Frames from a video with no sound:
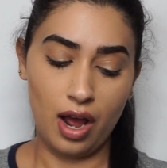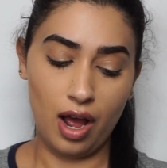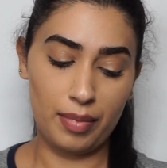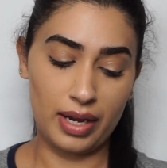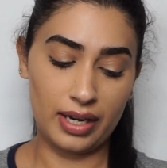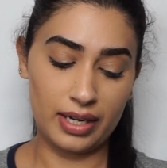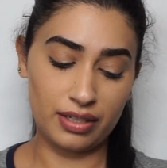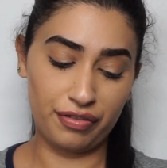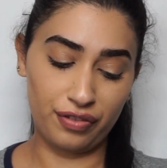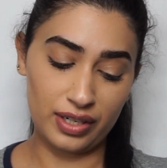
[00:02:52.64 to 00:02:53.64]
I mean, it's
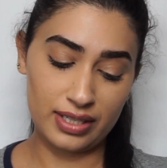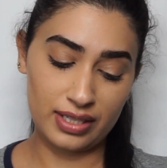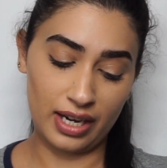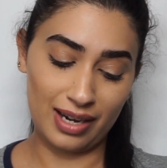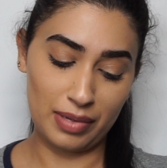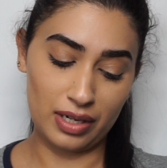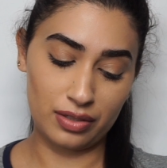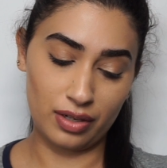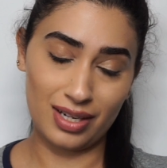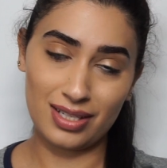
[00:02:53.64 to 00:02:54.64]
a frizz tamer,
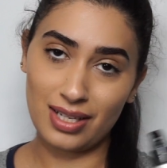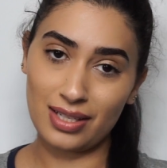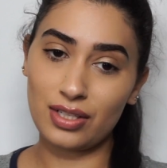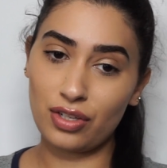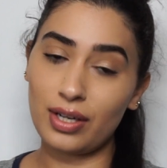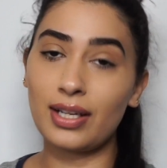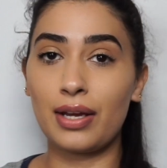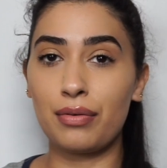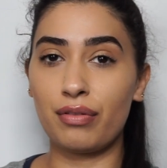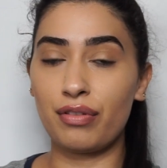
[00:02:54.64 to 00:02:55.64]
so it says it's going to
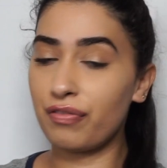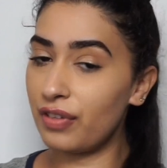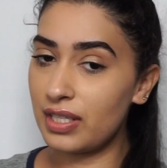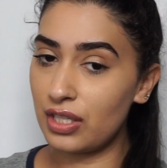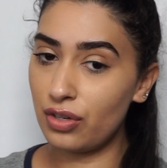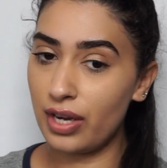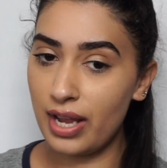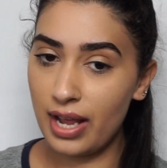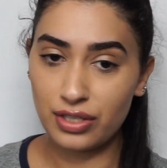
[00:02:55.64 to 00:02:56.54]
get rid of the frizz in your hair.